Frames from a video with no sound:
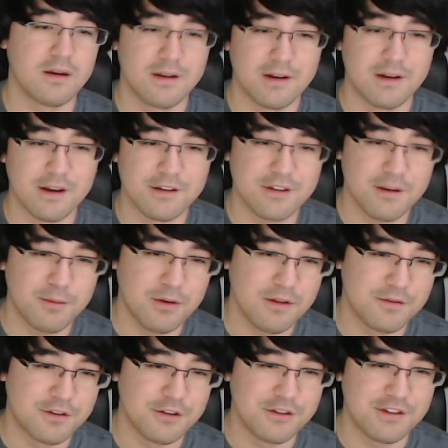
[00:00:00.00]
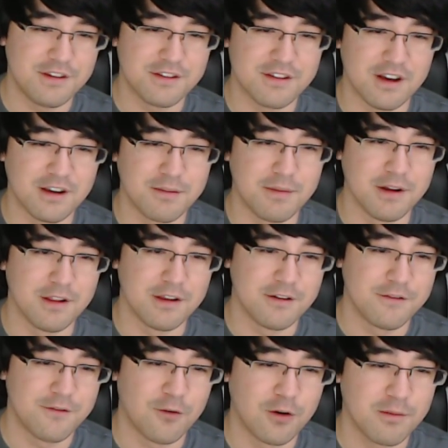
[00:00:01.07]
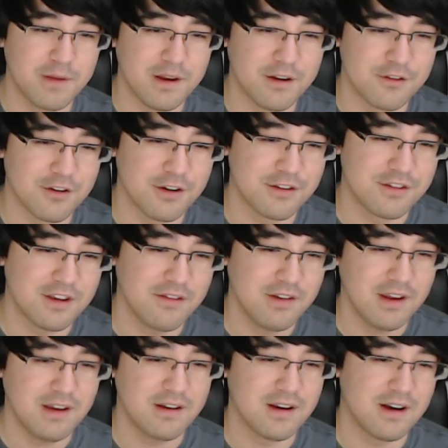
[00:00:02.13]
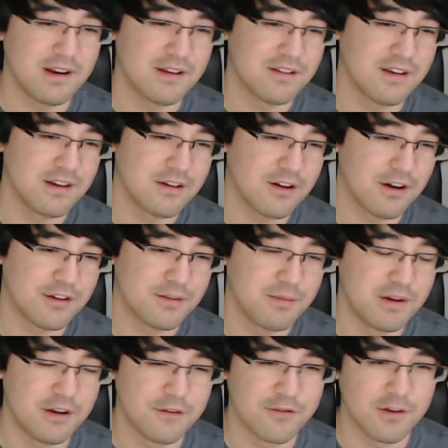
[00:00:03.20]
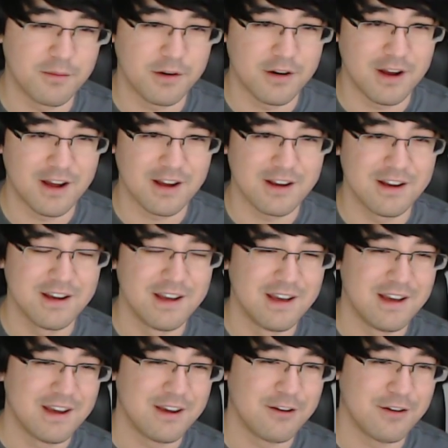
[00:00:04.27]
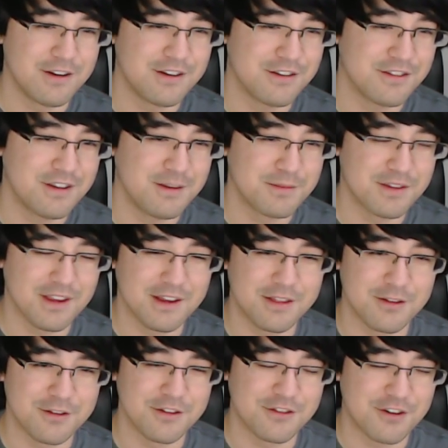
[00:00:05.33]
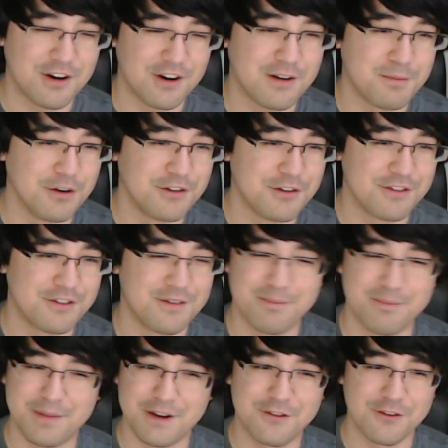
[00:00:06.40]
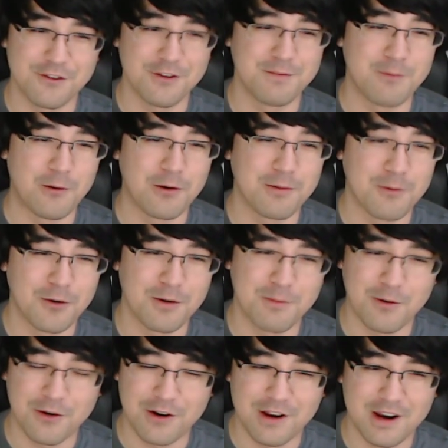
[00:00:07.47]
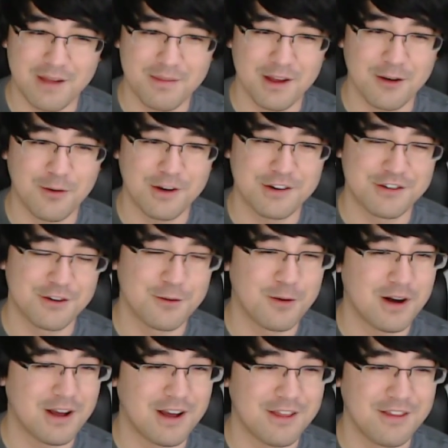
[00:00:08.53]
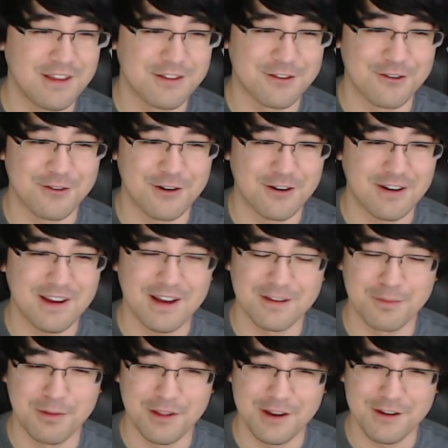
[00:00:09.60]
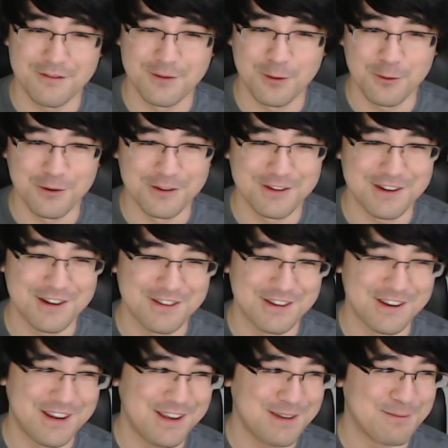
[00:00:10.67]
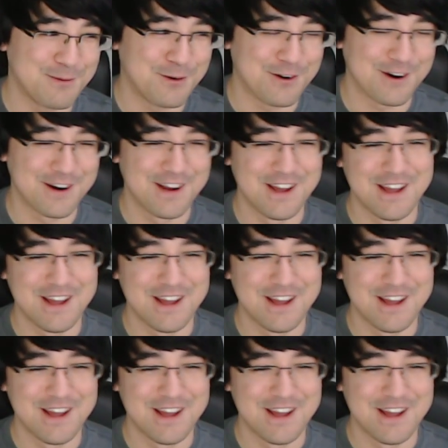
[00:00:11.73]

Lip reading: Next up, we have Juicy Psych Melon. 4 mana, draw a 7, 8, 9, and 10 cost minion from your deck. You know, it just seems like they're just trying to push Big Druid more and more and more, and I'm not quite sure why. I think Druid already has plenty of tools. It doesn't need more.